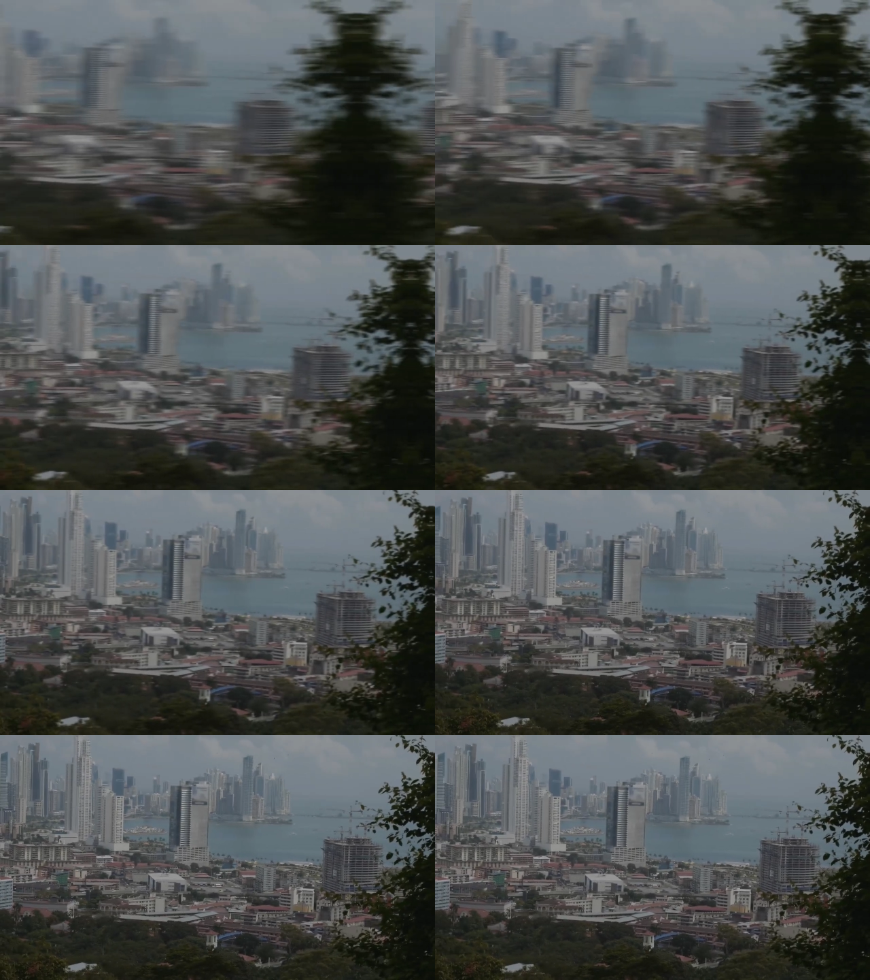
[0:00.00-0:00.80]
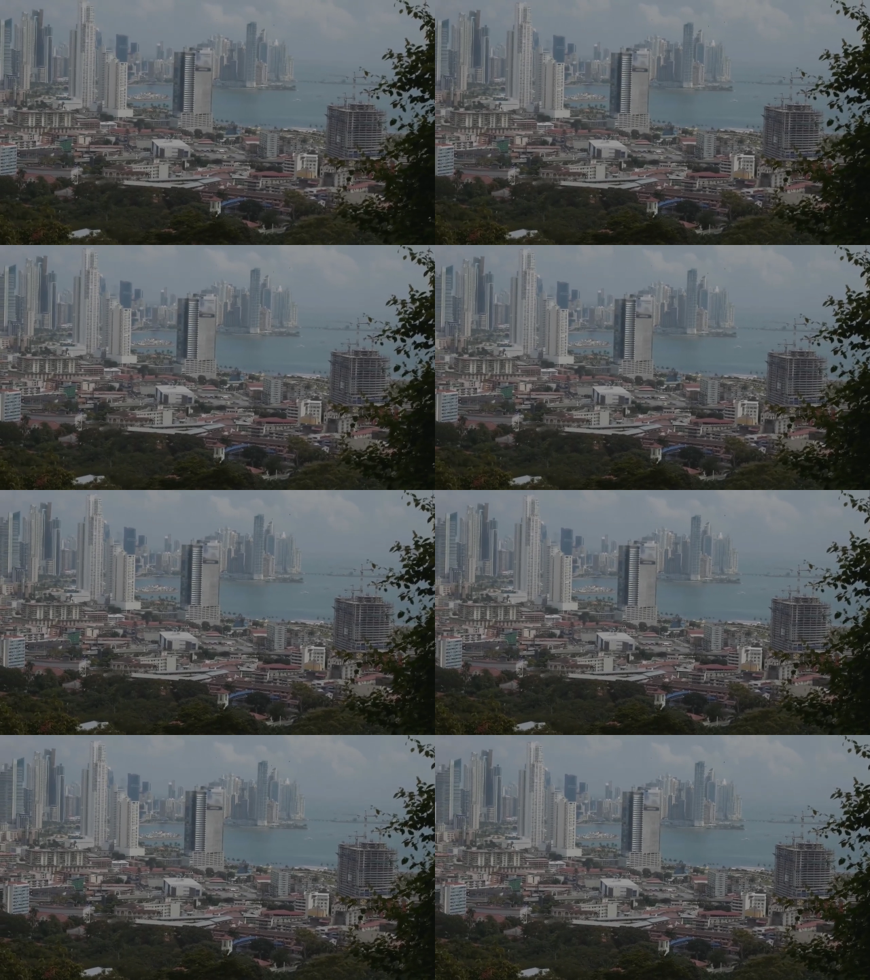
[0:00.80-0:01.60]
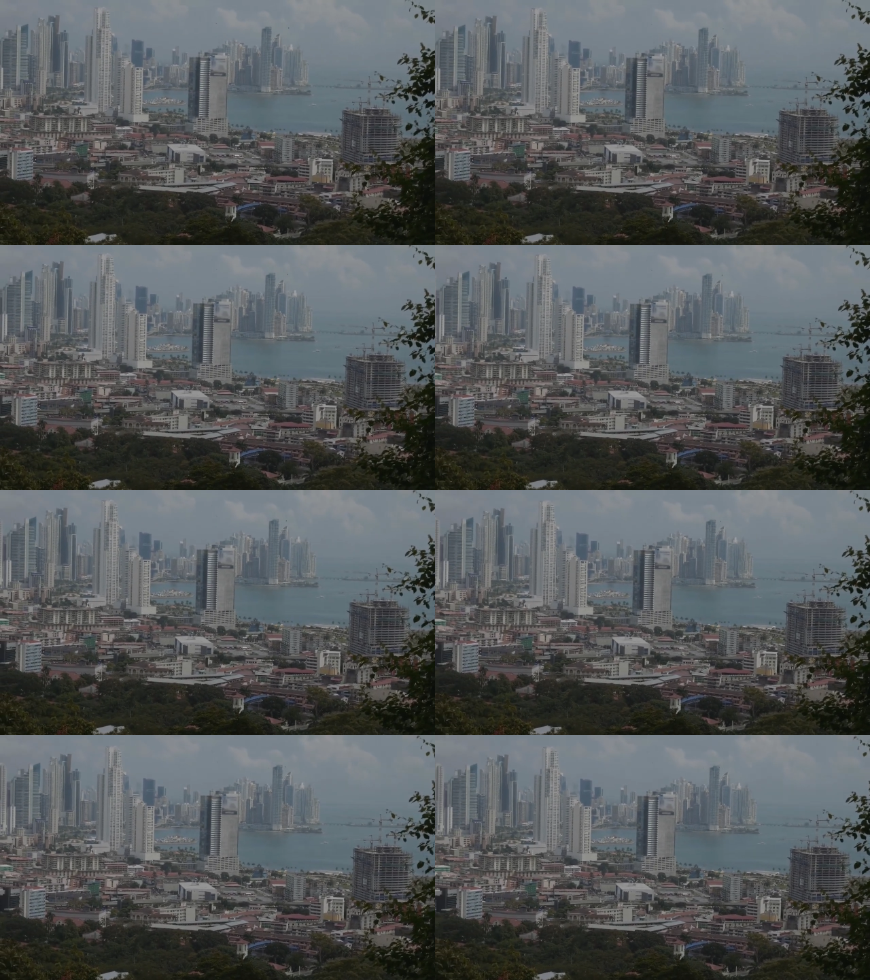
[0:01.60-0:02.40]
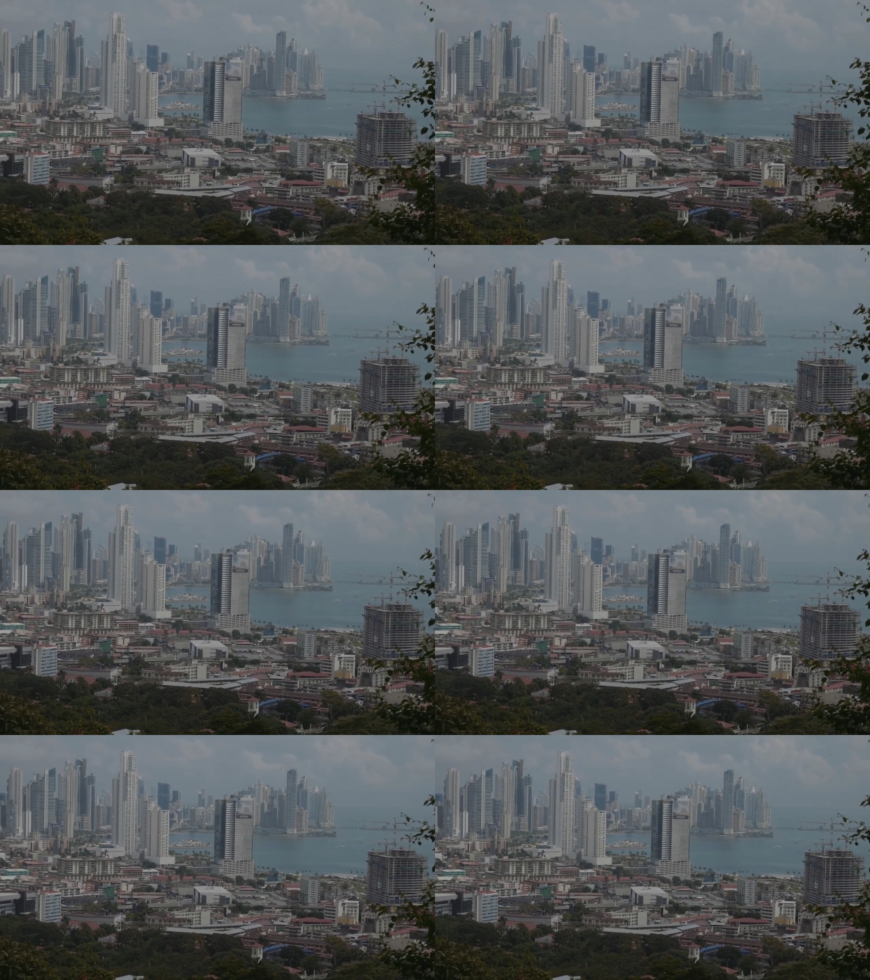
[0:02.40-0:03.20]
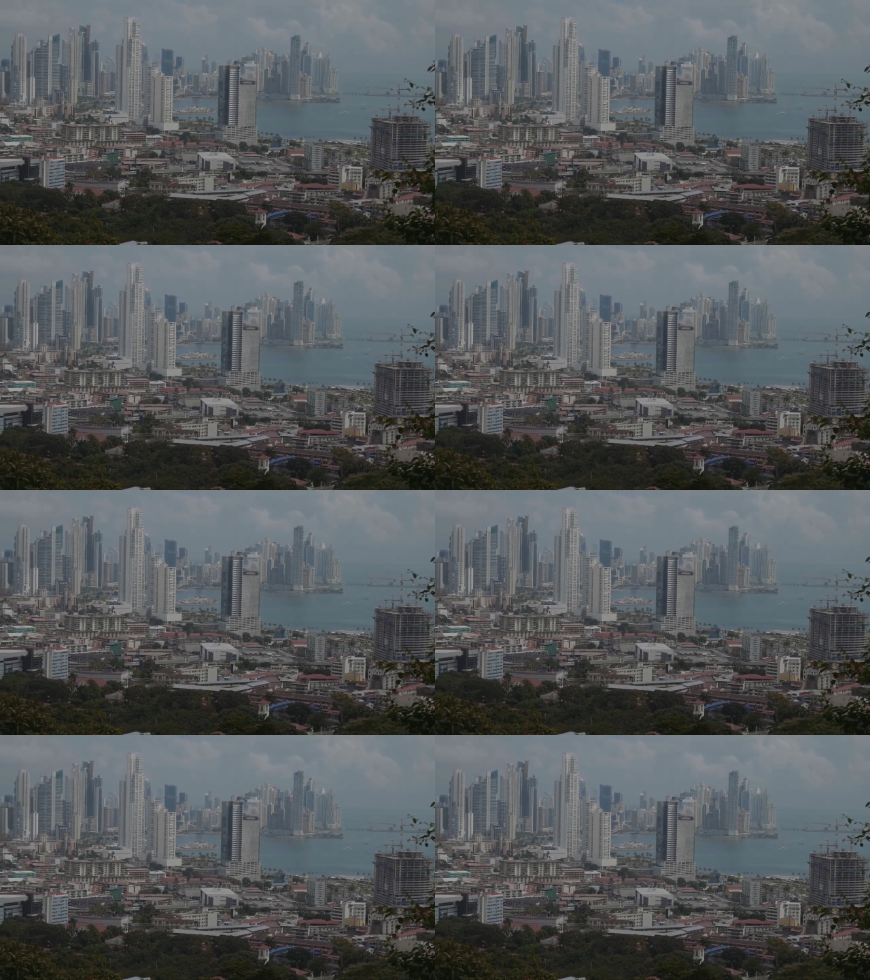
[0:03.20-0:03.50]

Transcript: [unreadable: no face in view]